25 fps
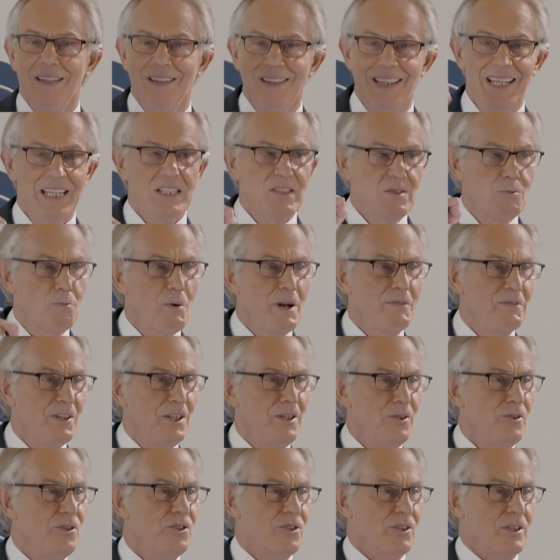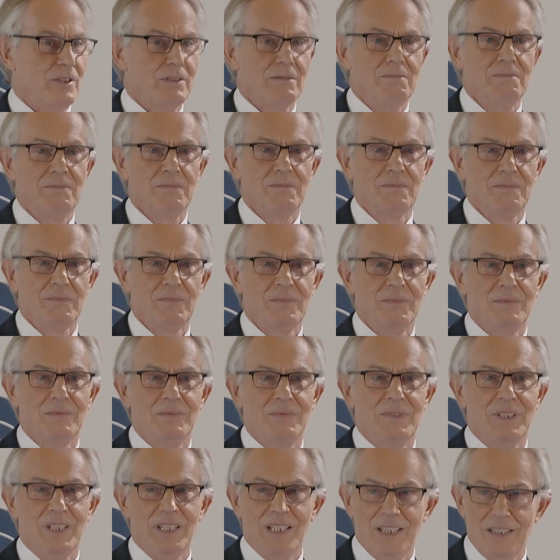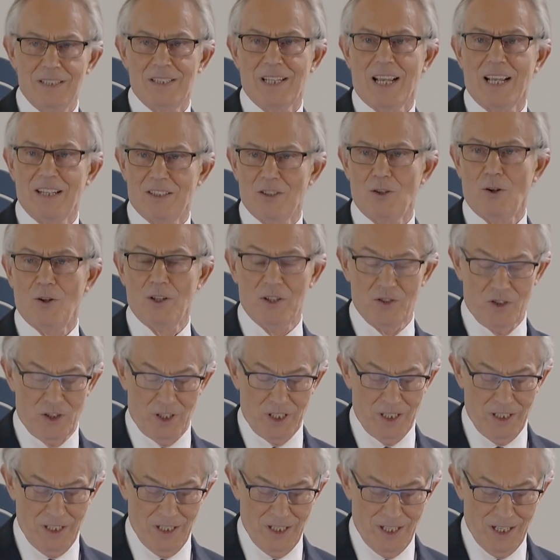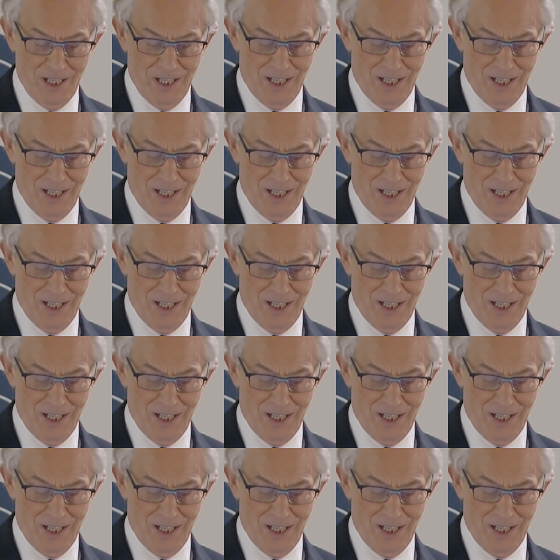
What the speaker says: this revolution in technology